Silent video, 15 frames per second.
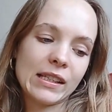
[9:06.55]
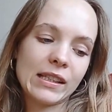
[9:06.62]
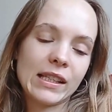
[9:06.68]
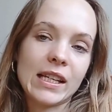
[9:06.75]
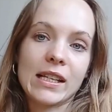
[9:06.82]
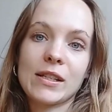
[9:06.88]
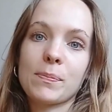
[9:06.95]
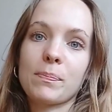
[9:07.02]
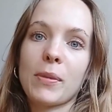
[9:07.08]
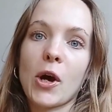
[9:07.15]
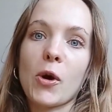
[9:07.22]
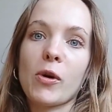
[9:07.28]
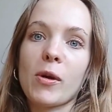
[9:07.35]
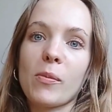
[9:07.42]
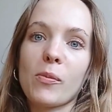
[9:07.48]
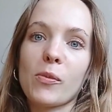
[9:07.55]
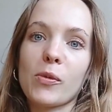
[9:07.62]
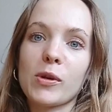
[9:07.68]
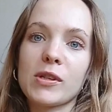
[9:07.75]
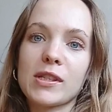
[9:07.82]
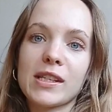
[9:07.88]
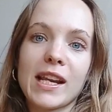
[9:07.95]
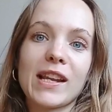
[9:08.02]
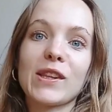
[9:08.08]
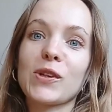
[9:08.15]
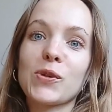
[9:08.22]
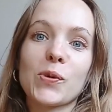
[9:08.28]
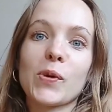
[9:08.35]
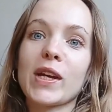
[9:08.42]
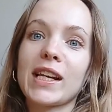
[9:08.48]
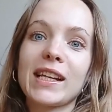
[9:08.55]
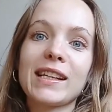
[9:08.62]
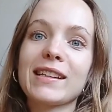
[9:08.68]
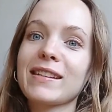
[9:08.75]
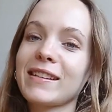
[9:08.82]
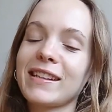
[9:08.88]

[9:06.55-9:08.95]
this poem was in the toilet,